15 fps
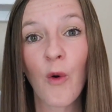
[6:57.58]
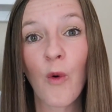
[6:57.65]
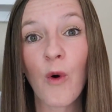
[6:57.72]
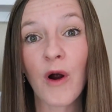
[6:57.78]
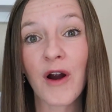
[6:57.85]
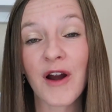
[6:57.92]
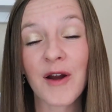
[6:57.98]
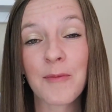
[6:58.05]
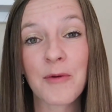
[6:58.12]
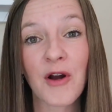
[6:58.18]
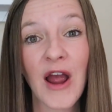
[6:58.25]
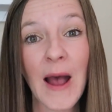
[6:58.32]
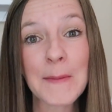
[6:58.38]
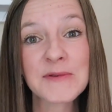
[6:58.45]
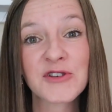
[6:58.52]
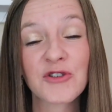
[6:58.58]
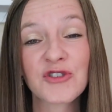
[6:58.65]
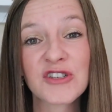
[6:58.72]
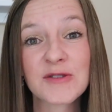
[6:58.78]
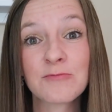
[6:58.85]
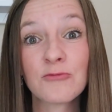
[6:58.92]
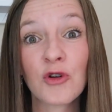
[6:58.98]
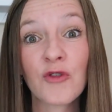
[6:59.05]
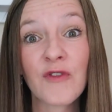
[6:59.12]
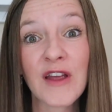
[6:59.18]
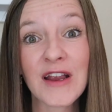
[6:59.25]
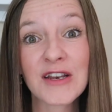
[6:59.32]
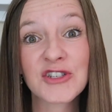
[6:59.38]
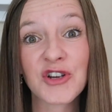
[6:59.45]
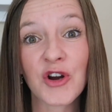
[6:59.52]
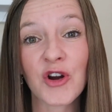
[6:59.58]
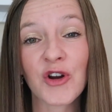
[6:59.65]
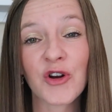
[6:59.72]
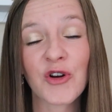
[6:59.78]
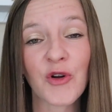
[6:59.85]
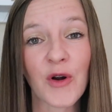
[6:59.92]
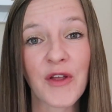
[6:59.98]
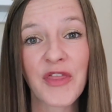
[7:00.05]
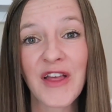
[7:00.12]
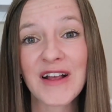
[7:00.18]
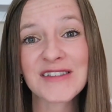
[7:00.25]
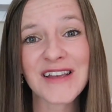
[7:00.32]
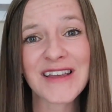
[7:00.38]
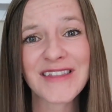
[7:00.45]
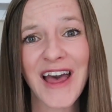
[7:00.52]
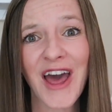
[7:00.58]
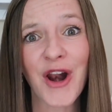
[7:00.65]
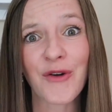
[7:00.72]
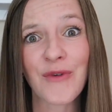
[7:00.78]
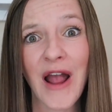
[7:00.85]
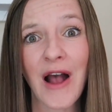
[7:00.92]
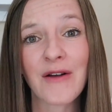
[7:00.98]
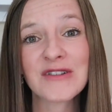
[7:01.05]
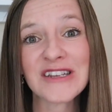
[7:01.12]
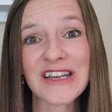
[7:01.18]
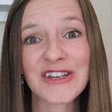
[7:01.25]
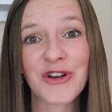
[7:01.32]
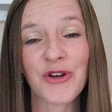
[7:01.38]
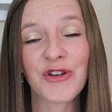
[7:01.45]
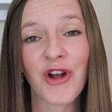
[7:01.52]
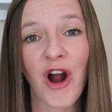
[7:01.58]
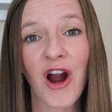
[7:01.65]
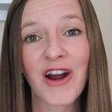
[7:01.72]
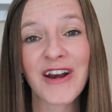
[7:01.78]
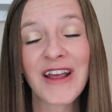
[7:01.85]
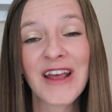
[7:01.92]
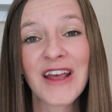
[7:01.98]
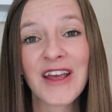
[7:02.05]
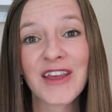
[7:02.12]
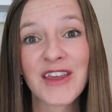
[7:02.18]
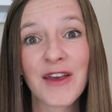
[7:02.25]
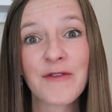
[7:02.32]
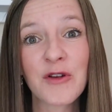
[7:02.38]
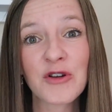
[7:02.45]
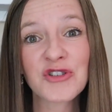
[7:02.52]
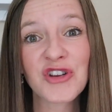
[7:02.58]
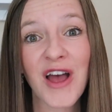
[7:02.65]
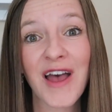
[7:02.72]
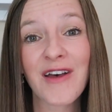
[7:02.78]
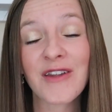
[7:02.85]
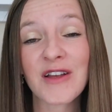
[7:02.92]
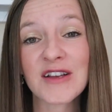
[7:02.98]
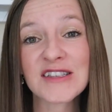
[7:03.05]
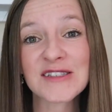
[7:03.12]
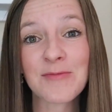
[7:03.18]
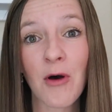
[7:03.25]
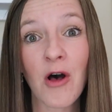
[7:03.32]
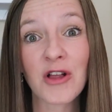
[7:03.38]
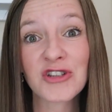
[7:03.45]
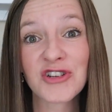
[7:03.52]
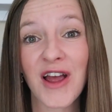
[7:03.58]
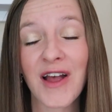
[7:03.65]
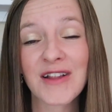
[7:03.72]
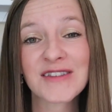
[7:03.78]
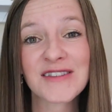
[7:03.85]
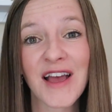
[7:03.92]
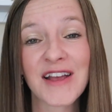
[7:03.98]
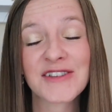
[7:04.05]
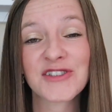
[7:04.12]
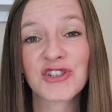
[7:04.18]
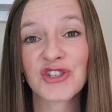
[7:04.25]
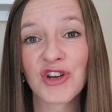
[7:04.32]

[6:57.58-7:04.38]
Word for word: Or perhaps you're just moving dirt or things like that around in your yard. Give your child a small child-sized